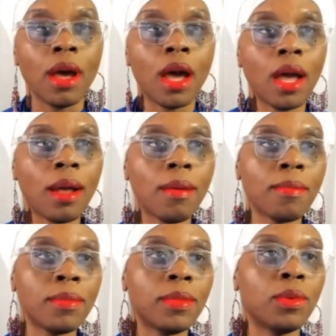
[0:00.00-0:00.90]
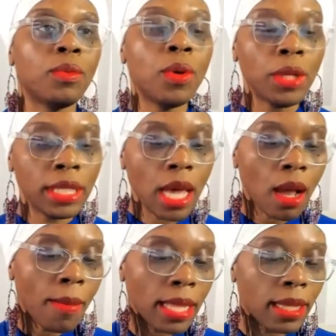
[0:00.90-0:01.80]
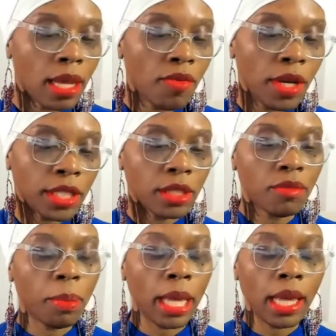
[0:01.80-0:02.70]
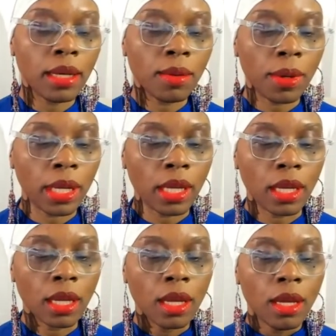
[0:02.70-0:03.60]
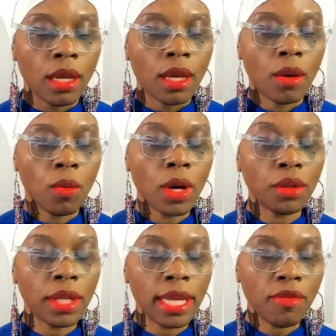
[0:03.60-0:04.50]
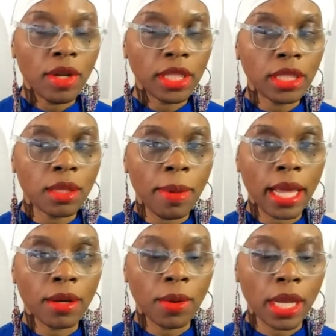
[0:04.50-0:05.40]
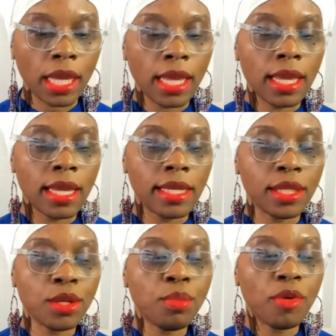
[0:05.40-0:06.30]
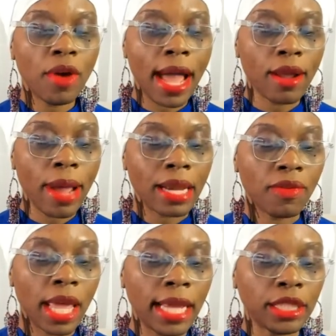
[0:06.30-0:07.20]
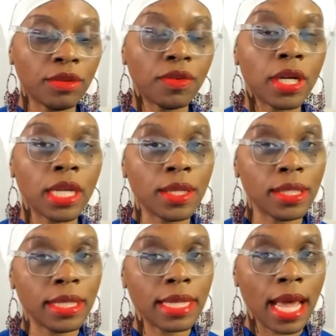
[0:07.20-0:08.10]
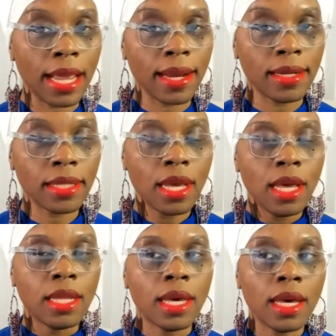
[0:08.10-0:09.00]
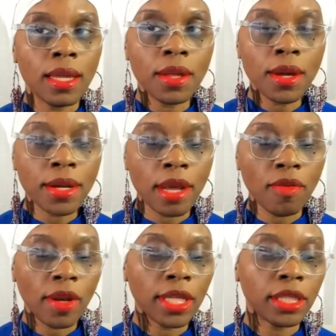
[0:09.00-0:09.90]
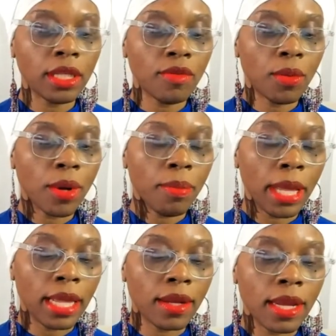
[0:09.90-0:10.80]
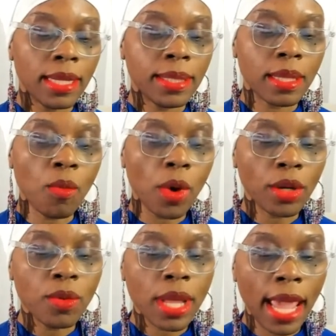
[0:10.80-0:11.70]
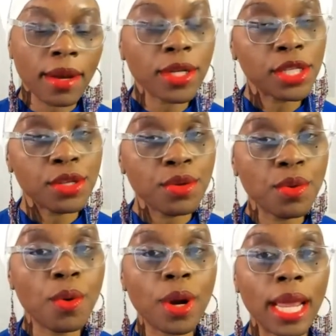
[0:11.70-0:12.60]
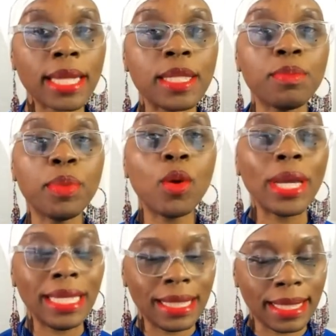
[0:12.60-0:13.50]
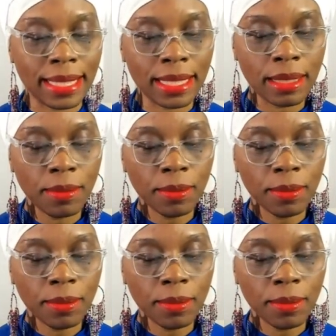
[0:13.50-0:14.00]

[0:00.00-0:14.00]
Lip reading: When we talk about the definition of pandering, one of the definitions of pandering is to provide gratification for others' desires. The other definition of the word pander is someone who caters to or exploits